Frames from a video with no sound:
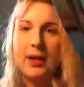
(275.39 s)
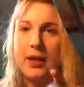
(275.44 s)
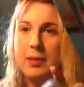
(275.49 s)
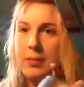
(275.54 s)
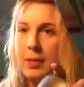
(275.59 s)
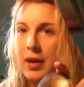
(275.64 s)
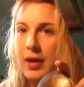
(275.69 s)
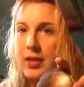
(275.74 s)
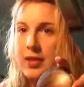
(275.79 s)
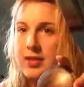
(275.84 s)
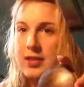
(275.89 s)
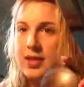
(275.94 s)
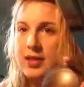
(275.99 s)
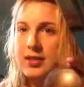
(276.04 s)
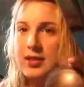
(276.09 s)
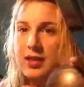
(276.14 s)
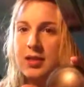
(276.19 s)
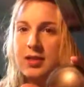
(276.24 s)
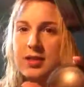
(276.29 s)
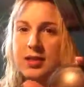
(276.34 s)
I buy this at
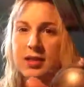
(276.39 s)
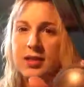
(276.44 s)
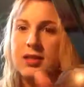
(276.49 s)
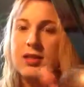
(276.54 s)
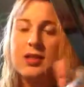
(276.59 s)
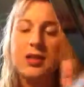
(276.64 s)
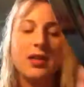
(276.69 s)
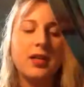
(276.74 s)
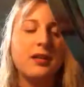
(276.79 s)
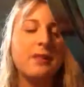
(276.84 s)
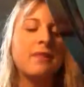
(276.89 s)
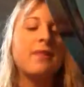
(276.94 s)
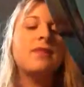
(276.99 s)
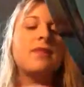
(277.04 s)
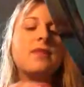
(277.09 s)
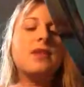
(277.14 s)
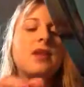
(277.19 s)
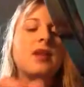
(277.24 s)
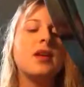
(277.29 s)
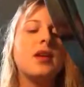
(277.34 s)
Suntan City.
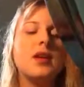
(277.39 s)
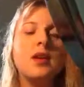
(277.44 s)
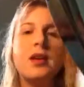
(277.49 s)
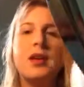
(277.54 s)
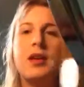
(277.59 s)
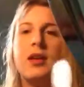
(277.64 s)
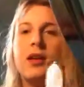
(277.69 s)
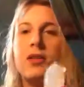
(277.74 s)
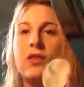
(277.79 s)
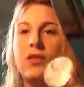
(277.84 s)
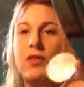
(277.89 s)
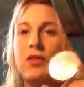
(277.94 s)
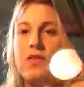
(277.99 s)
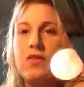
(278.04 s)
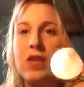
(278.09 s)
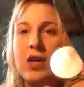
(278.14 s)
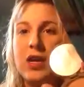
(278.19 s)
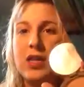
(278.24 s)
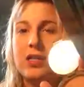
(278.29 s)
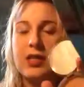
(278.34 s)
It's
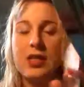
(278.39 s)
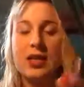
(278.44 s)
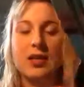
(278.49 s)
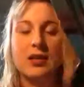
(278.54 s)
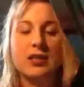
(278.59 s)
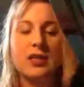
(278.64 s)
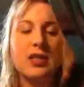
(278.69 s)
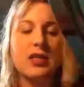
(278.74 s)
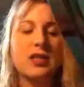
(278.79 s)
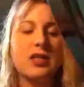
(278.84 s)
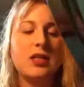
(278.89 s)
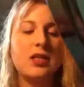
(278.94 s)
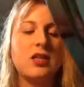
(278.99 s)
fantastic.